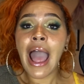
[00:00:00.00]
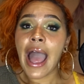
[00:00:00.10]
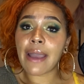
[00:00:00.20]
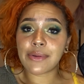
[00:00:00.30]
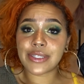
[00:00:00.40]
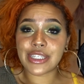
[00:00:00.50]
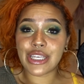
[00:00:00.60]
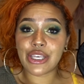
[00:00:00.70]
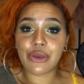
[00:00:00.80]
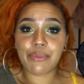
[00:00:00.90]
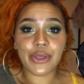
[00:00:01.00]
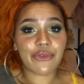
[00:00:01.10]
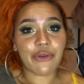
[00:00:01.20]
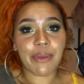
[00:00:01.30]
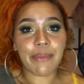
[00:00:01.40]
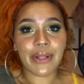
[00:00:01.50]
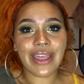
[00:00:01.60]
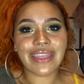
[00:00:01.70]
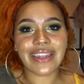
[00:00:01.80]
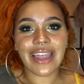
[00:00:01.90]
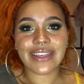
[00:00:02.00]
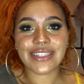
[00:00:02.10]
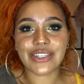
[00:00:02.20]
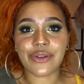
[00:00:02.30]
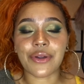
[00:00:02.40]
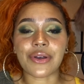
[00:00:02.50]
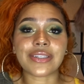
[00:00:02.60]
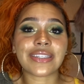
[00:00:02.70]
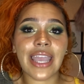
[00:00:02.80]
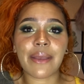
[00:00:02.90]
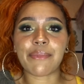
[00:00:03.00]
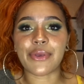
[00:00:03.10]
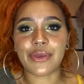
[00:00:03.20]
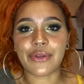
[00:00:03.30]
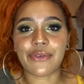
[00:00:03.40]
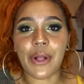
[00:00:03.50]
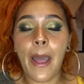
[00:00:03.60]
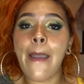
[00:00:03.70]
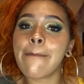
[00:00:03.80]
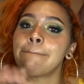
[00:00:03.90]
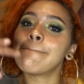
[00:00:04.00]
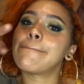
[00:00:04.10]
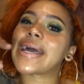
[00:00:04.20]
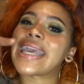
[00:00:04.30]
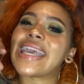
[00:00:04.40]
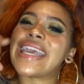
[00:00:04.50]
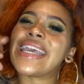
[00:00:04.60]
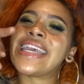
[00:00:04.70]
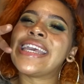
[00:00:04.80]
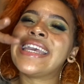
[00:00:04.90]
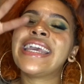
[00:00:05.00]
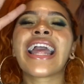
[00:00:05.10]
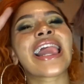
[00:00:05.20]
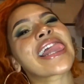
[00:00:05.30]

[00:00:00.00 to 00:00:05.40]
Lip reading: I will see you beautiful people in the next tutorial. Stay beautiful. Bye!